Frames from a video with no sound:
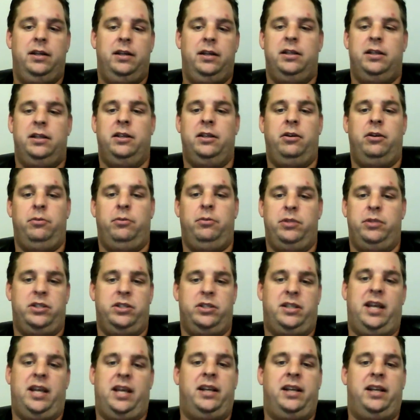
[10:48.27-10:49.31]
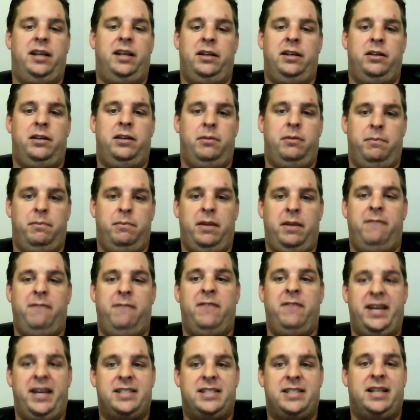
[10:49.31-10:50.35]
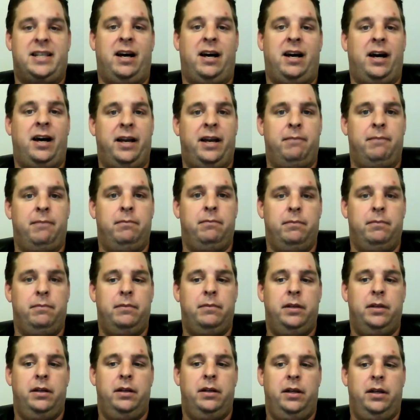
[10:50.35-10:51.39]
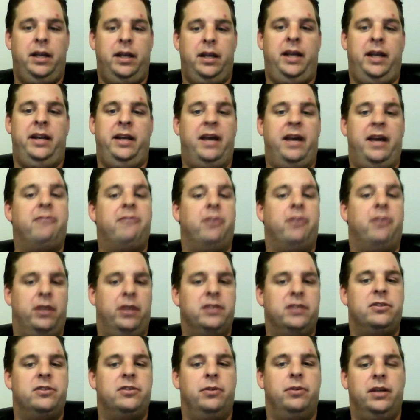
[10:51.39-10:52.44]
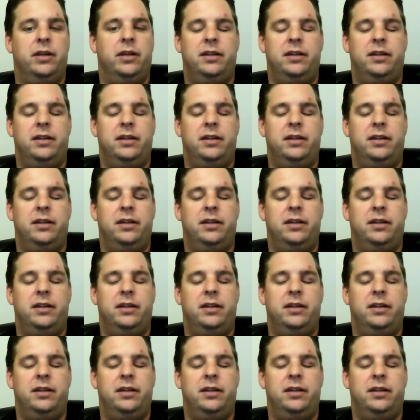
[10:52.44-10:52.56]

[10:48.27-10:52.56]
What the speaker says: We just had to invest time and effort into it.